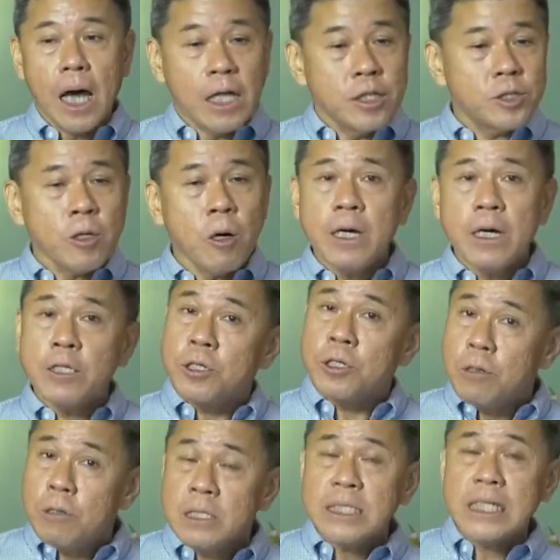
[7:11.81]
And so it
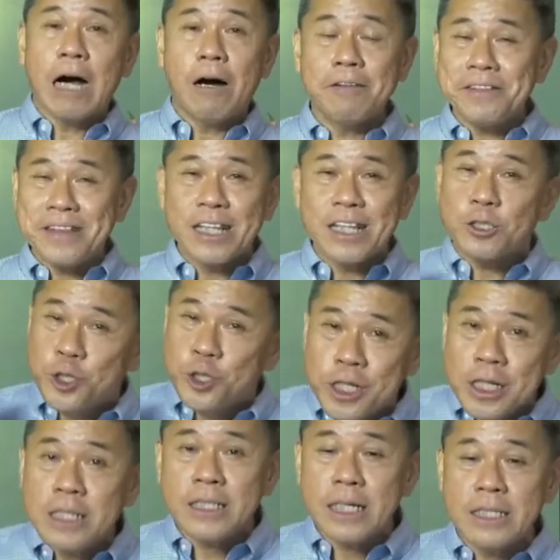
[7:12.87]
turns out that
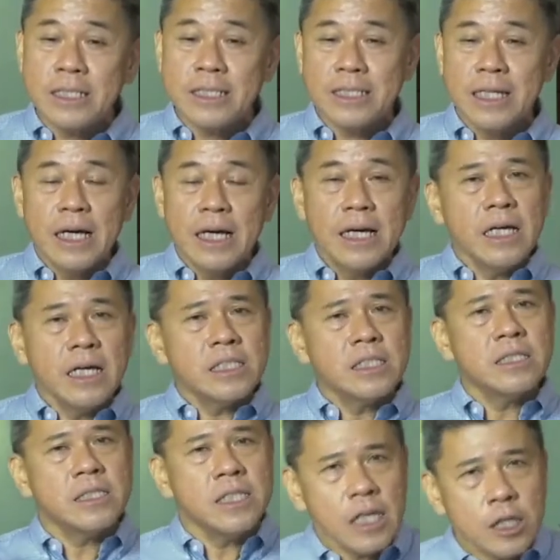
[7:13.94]
Jesus
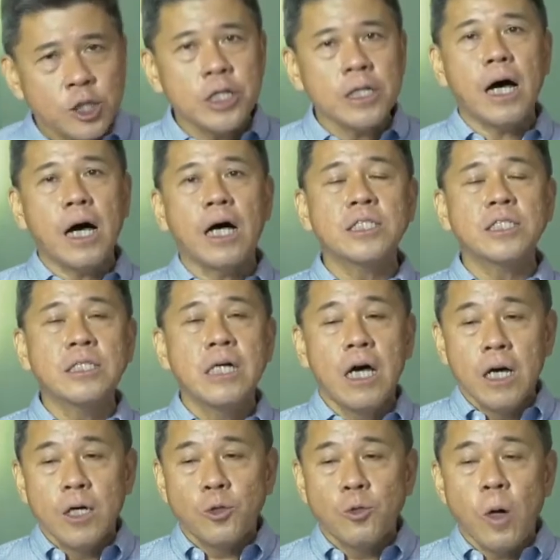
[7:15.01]
is teaching us
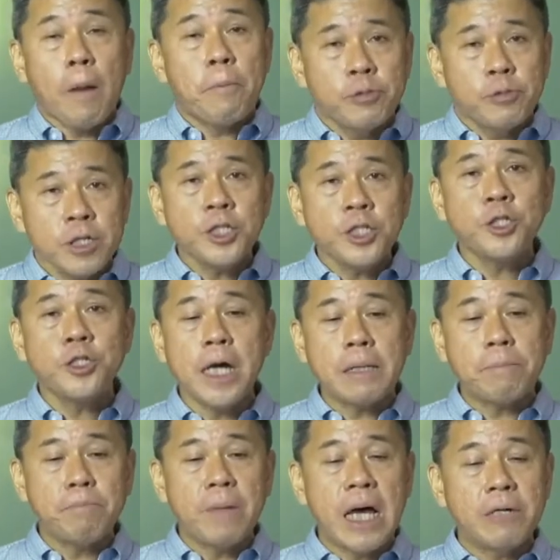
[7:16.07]
to
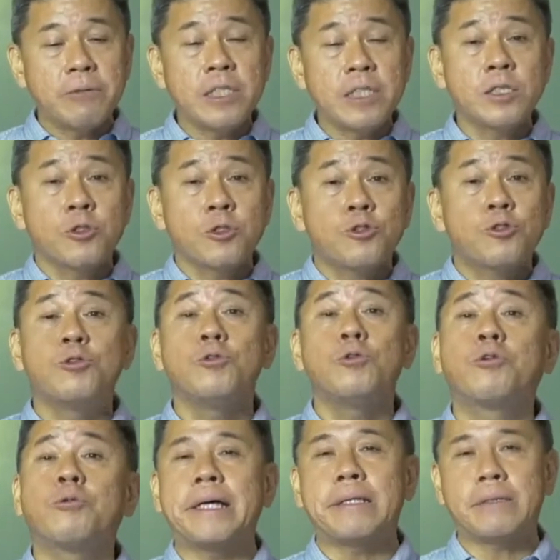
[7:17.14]
appreciate Mary's
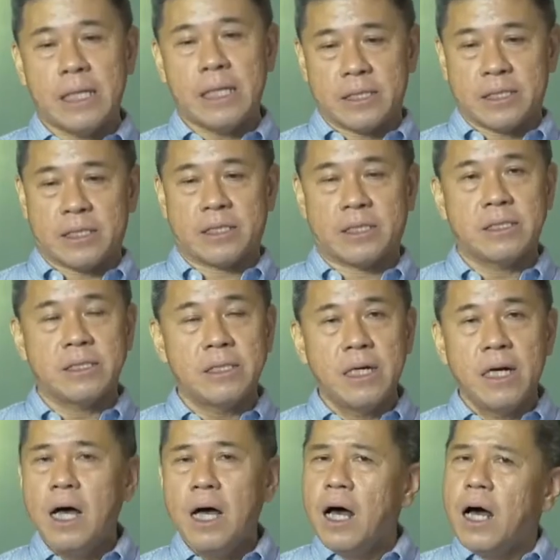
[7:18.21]
true greatness.
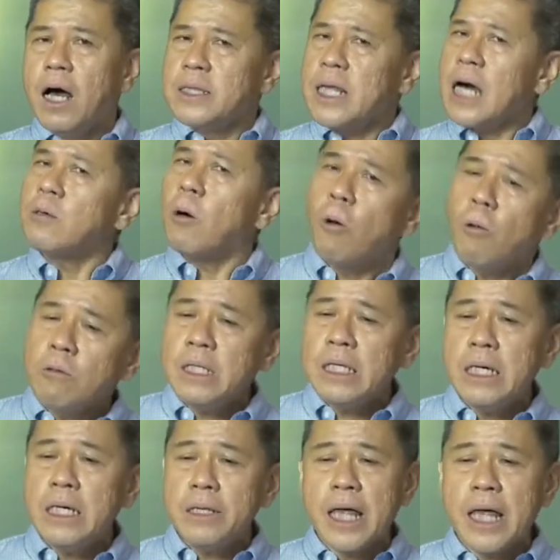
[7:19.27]
Not
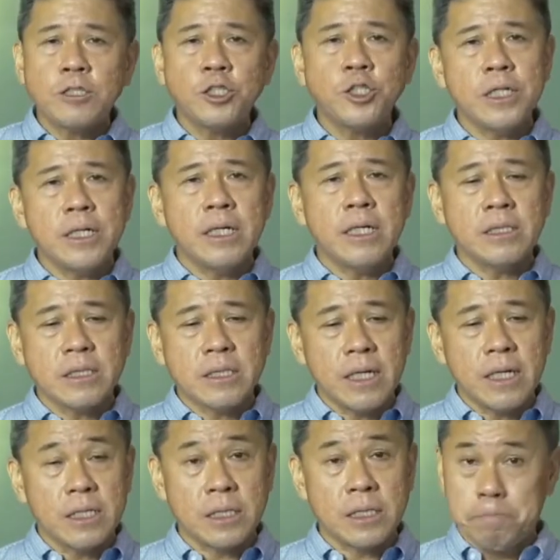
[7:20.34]
only that she is
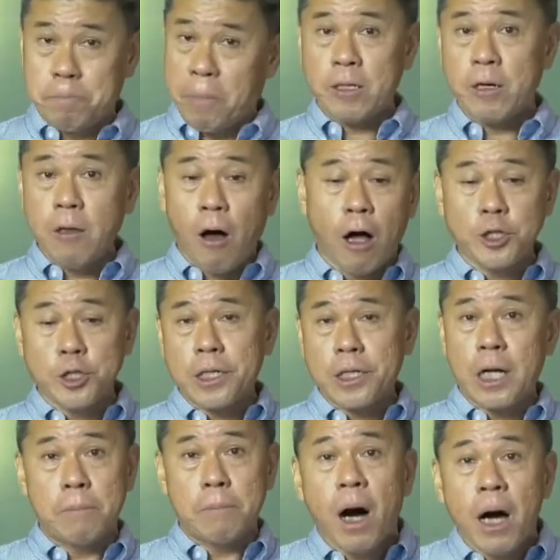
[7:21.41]
his
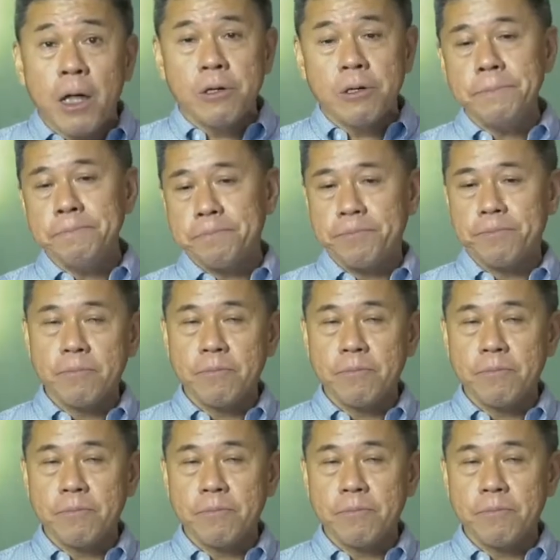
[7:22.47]
biological mother,